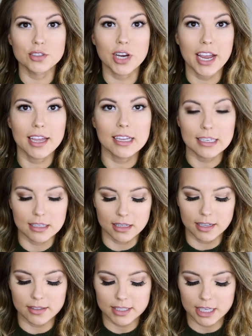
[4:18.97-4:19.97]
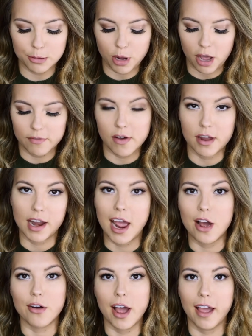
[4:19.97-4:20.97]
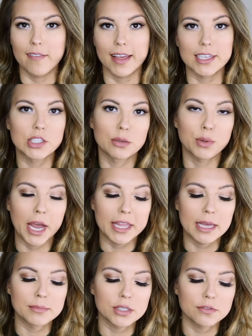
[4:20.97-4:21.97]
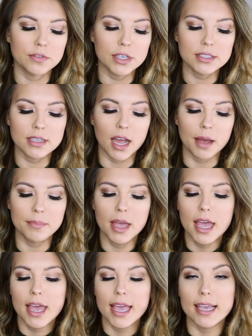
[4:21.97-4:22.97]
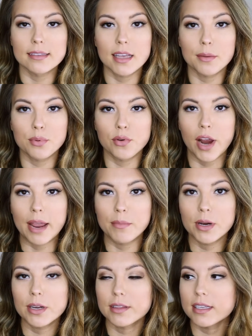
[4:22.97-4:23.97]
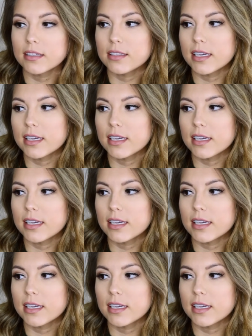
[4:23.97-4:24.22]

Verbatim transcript: try and list them off on how I like to apply them. So first up is a primer. This